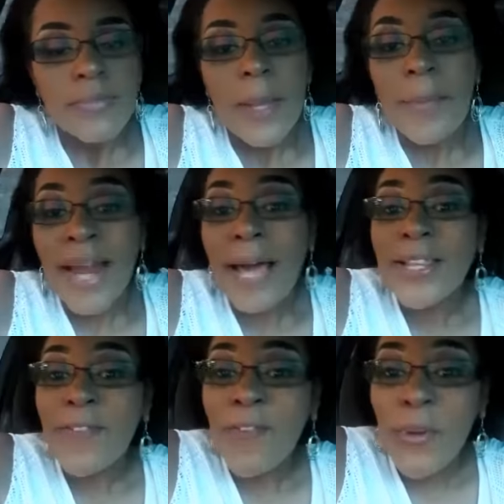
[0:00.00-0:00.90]
But I
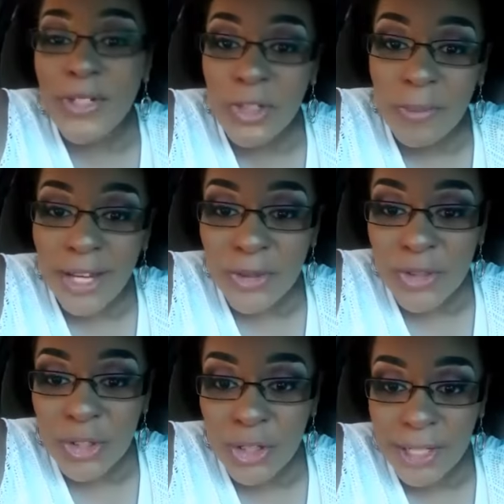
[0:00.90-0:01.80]
look forward to my new
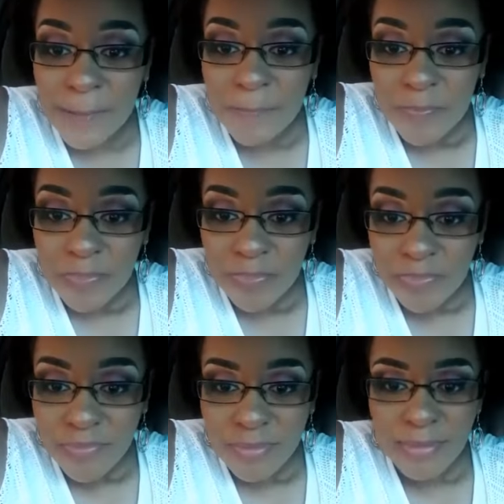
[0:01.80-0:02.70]
journey.
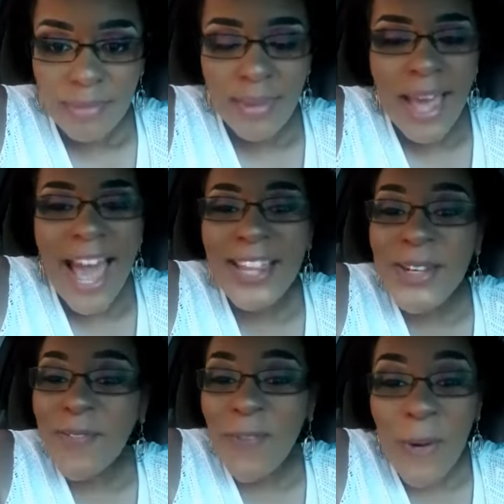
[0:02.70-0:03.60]
I
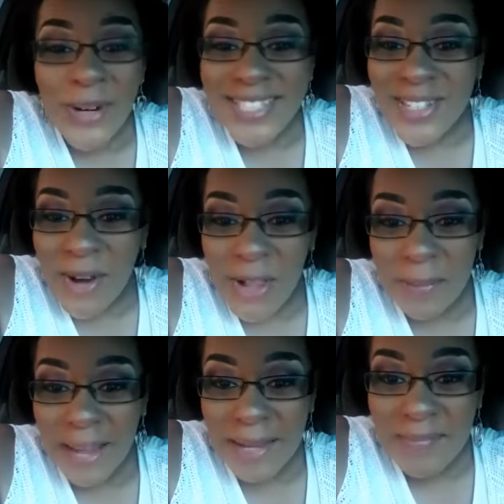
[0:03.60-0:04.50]
look forward to all
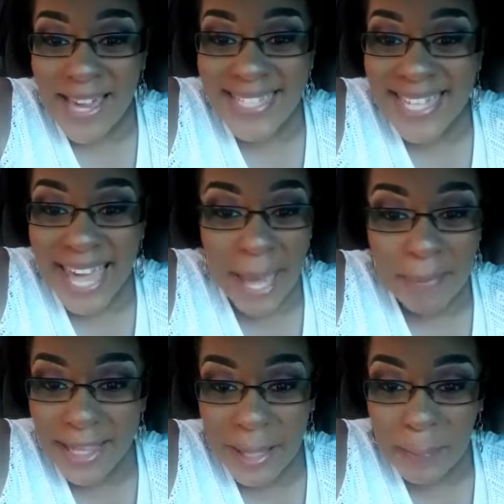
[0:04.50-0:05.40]
of my amazing
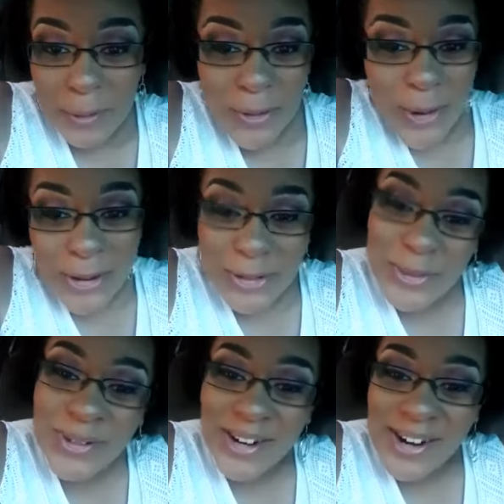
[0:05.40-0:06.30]
MLMpreneur
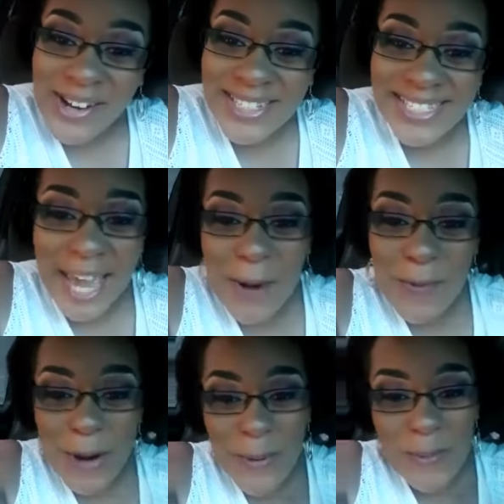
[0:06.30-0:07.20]
crew girls. Say
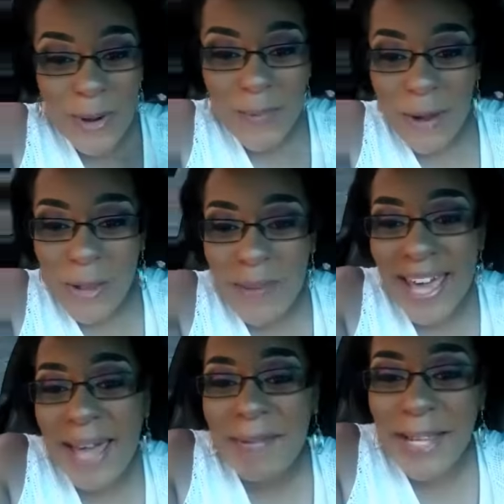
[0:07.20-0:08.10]
whoop, whoop. All of
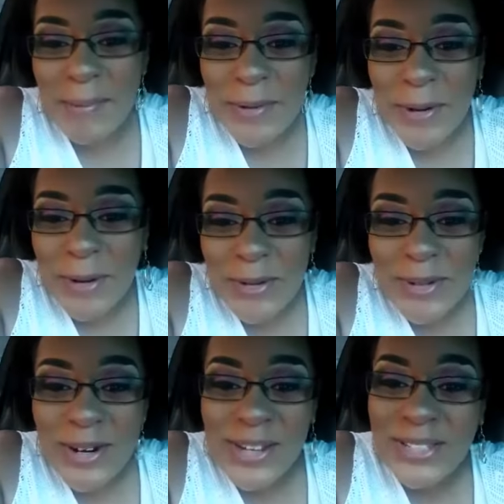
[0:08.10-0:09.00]
my MLMpreneur crew
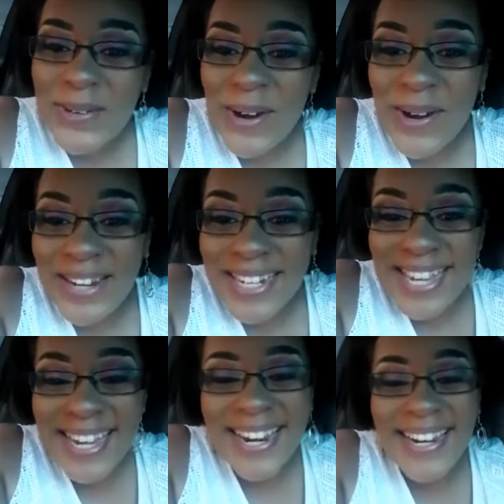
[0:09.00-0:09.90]
girls who are on
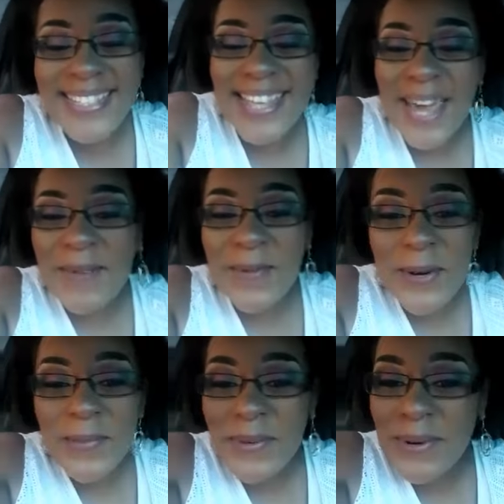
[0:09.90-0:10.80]
here. Say
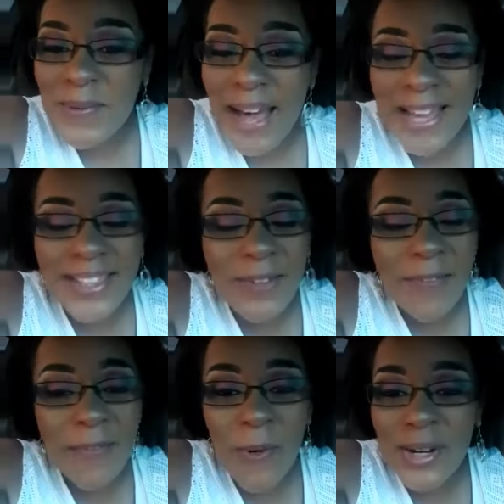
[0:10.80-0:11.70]
whoop, whoop. I look
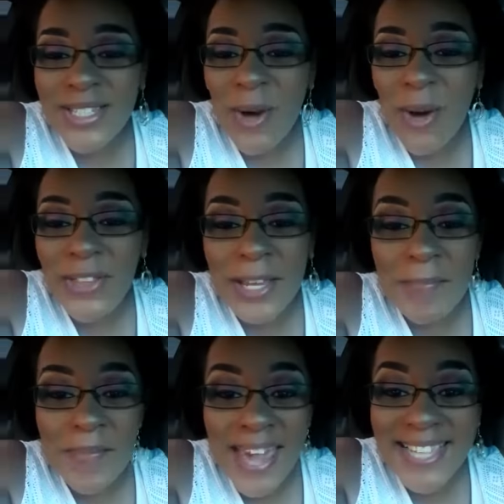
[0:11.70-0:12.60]
forward to all the
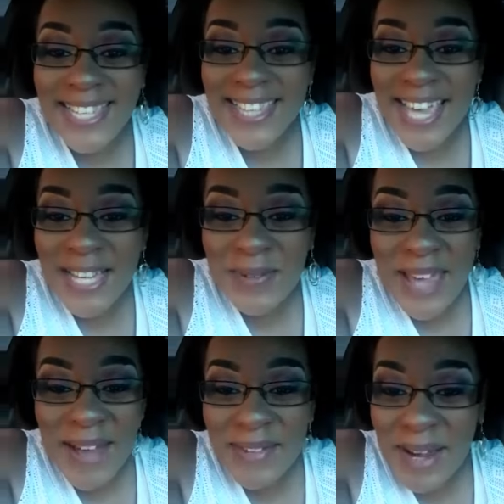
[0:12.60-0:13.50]
amazing things
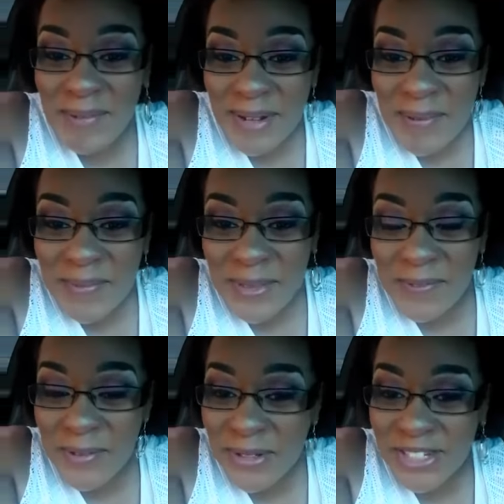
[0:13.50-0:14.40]
we have coming up in the
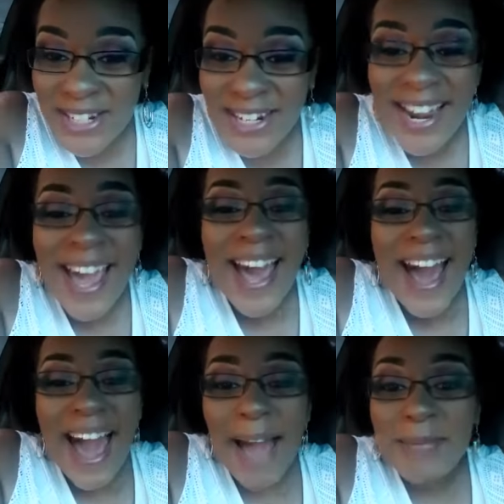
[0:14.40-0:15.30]
future.
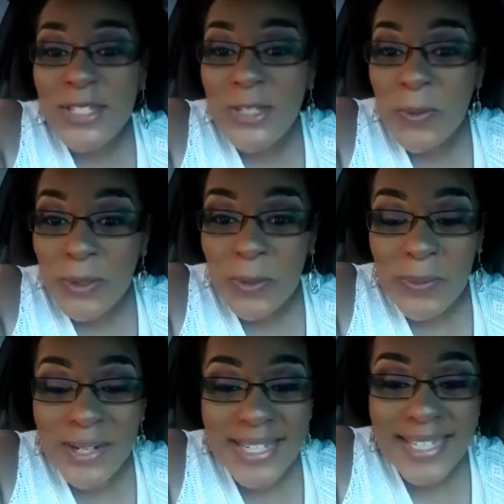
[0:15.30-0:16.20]
I'm super
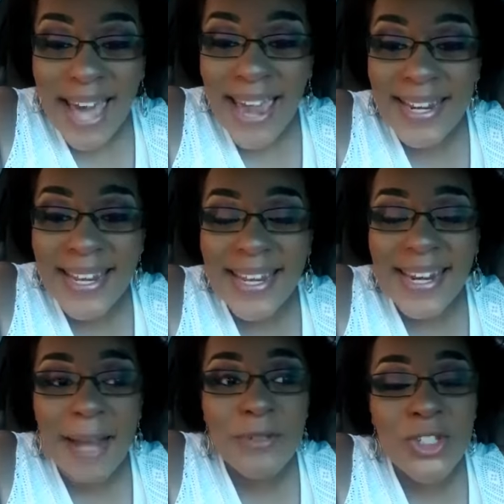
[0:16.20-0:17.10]
duper excited.
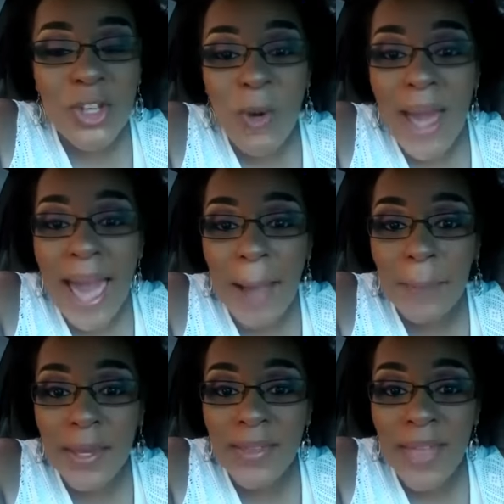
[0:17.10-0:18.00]
And I'm so
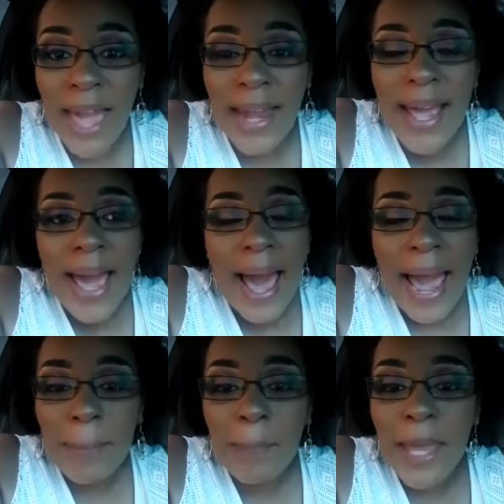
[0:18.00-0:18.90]
happy that
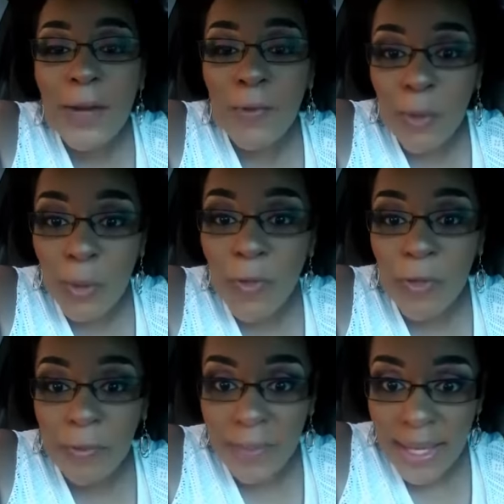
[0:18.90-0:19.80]
I made room
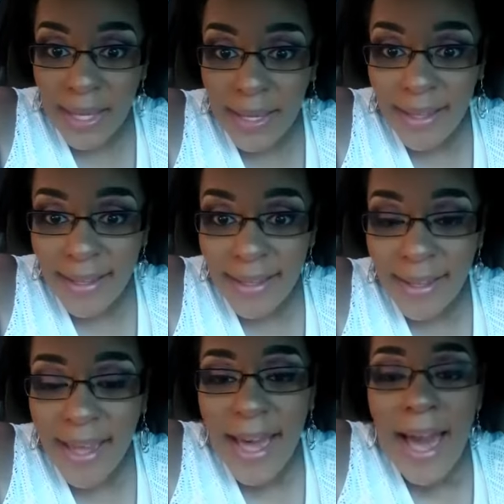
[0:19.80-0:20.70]
for me.
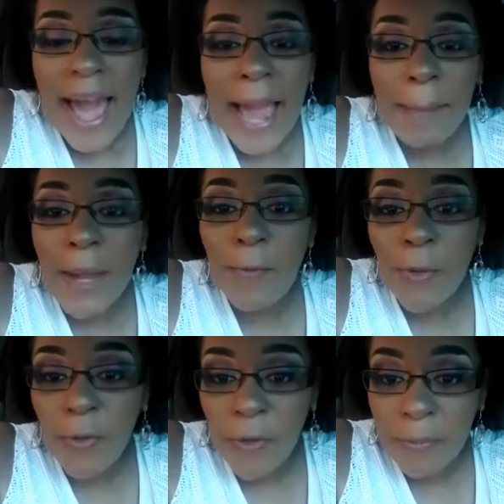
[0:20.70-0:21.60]
I made
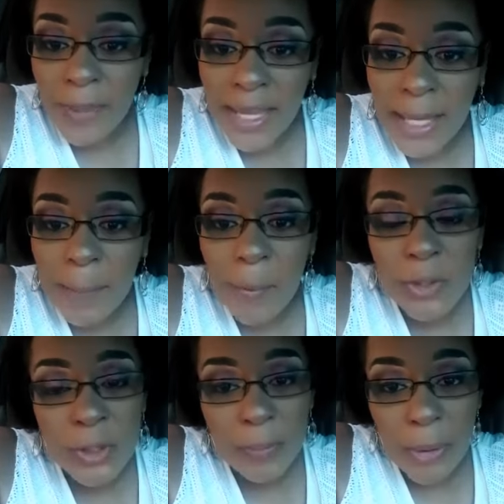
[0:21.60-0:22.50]
room for me, and
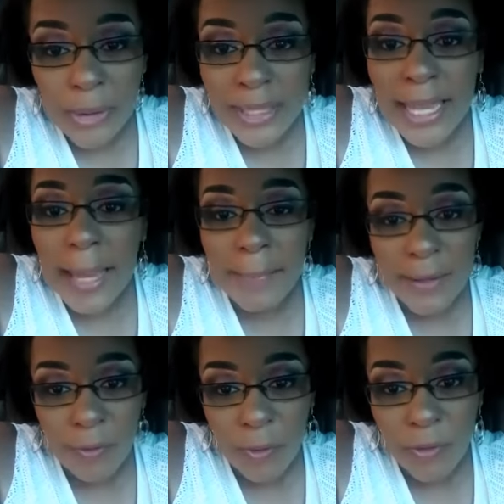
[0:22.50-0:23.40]
most importantly, I
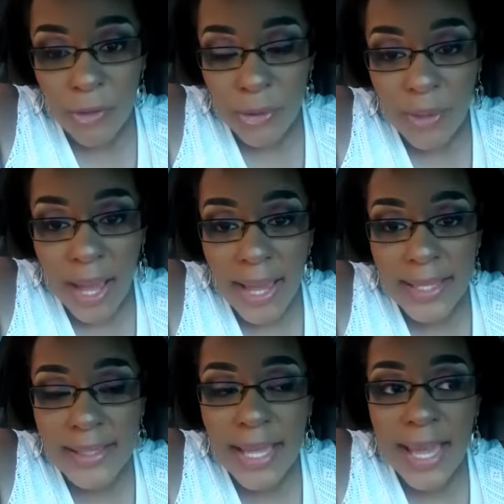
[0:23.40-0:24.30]
made room for you guys.